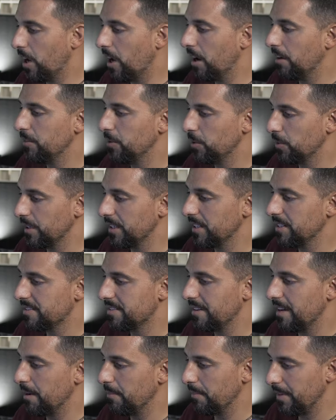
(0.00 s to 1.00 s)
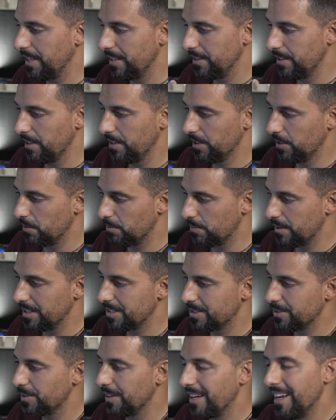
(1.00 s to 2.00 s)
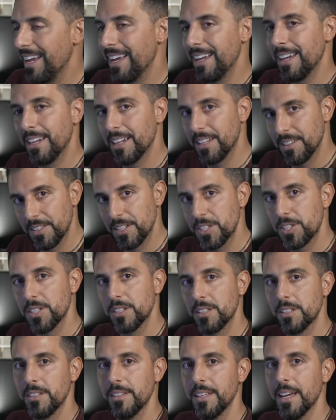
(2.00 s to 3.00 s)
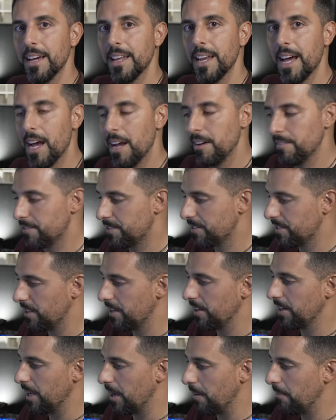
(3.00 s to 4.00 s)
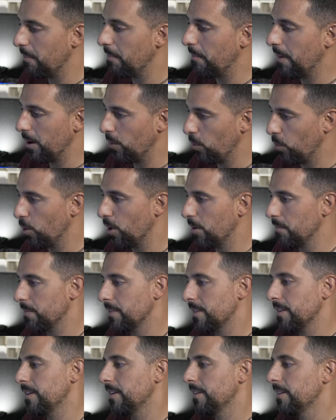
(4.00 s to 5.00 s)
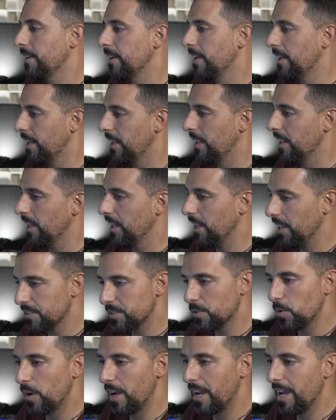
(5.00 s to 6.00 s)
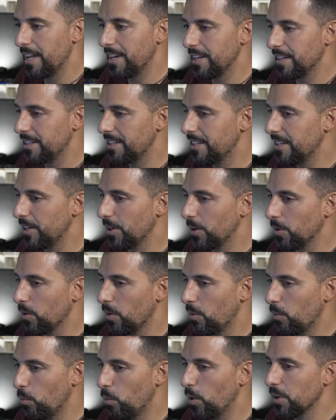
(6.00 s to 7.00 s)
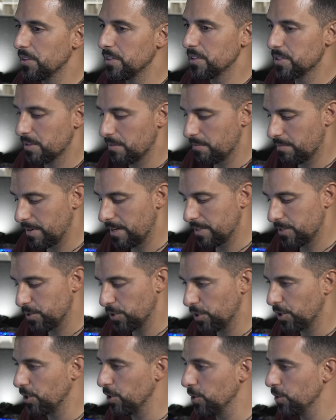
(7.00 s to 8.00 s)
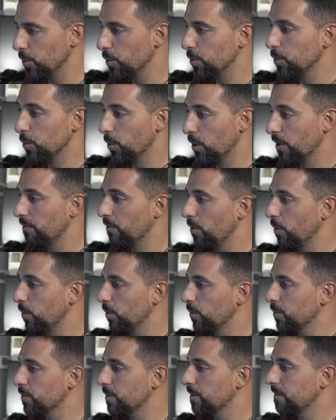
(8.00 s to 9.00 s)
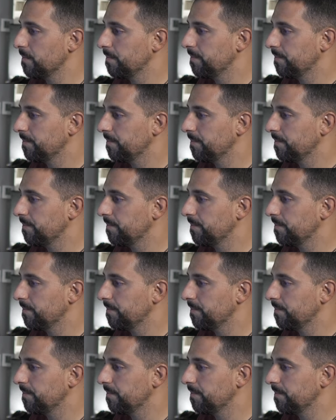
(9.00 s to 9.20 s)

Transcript: of the release time and the compressor. And in addition to that, I've set it up my warmth. Let's go ahead and hear what this compressor can do to our vocals